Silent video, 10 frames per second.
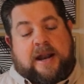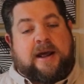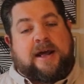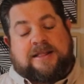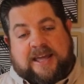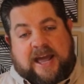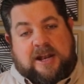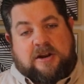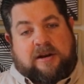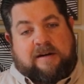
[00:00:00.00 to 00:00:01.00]
And at the
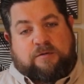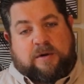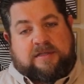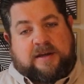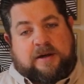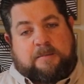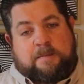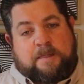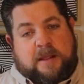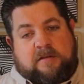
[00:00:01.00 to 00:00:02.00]
end, you're left with a
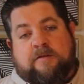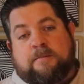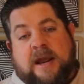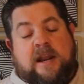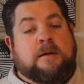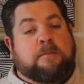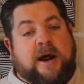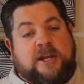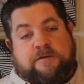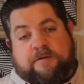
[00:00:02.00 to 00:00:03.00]
sort of medium
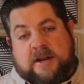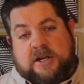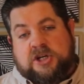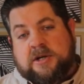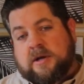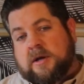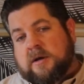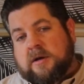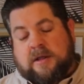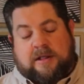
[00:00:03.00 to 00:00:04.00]
range finish.
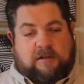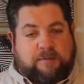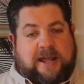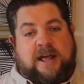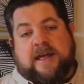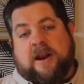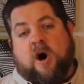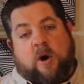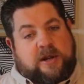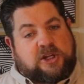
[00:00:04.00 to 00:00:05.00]
And that's where you get
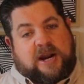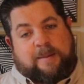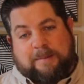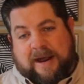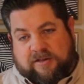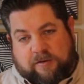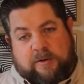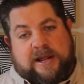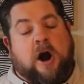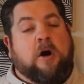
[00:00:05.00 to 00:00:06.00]
that orange coming back through
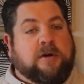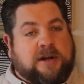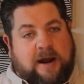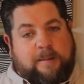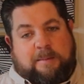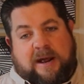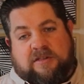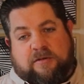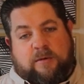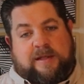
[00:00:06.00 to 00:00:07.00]
and the oak coming
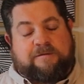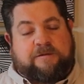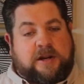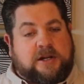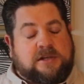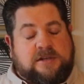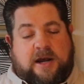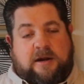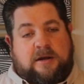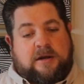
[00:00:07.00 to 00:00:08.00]
back through in that finish.
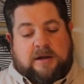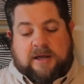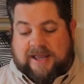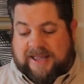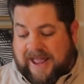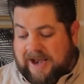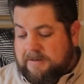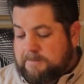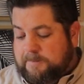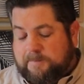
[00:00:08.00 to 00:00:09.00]
So
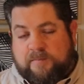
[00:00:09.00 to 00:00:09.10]
again,